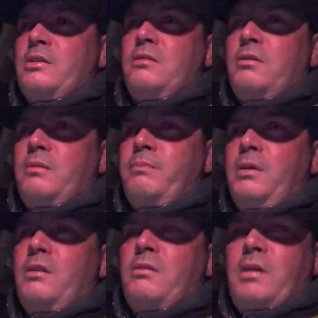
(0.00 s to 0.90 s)
going to,
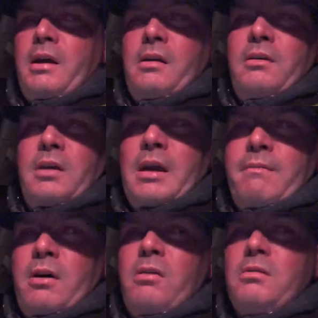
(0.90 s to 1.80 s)
you're going to have
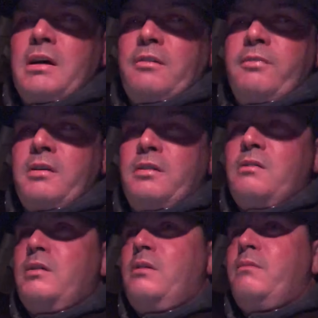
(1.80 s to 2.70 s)
a whole lot of fun
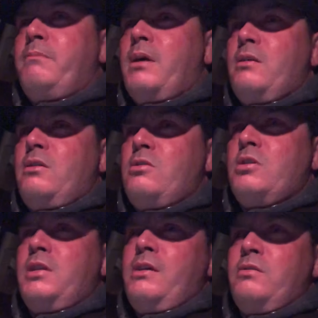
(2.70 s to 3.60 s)
doing it, but you
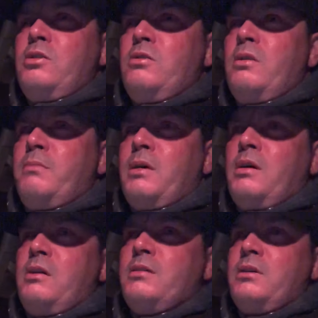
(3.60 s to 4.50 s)
still do it
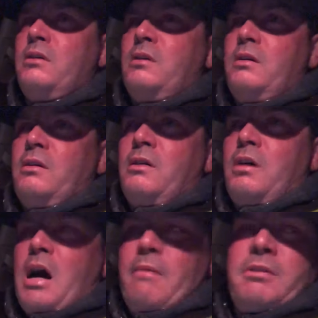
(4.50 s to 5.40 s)
because,
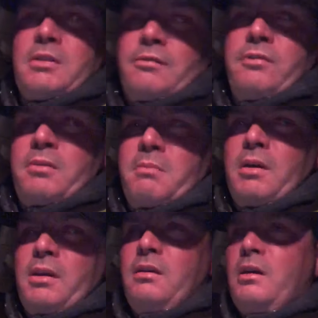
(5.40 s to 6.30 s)
obviously, for the
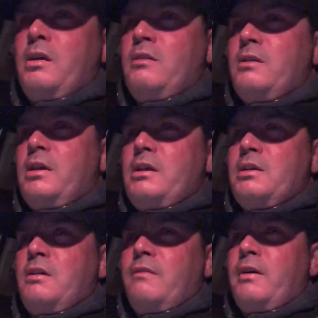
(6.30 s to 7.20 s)
money. It takes
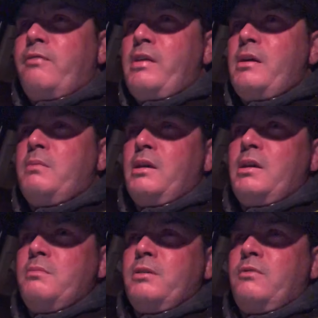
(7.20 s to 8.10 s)
care of our family,
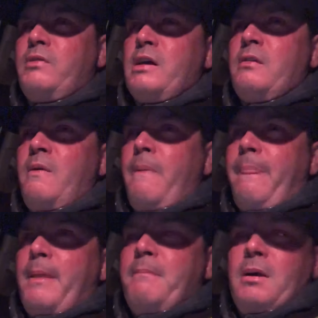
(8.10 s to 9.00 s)
keeps us fed,
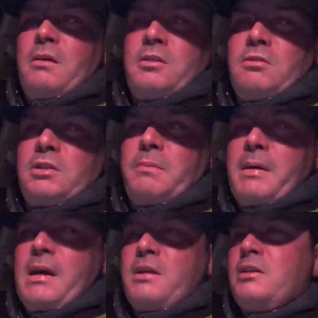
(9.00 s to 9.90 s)
but also it's a
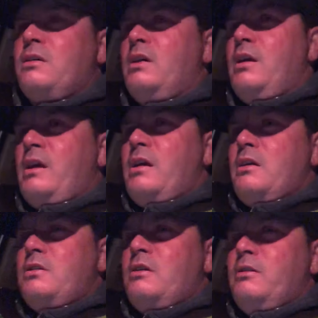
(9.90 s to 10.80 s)
passion.
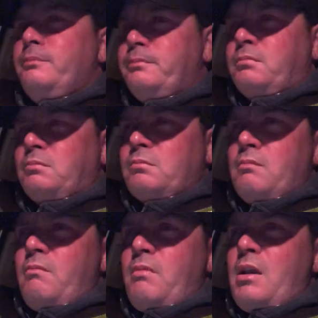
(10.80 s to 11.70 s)
So
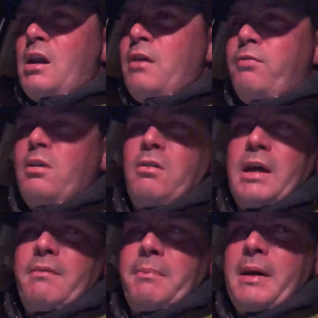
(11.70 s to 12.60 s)
if you don't
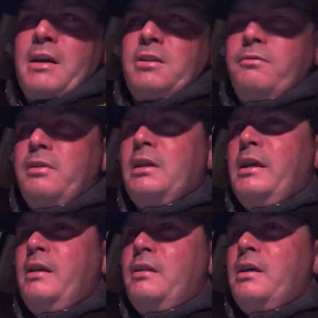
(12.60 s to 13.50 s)
have a passion for
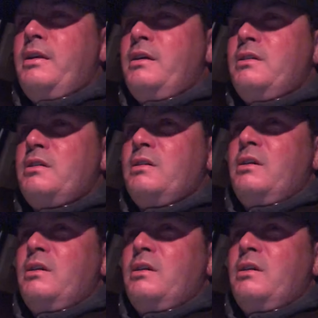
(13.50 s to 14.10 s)
cleaning things,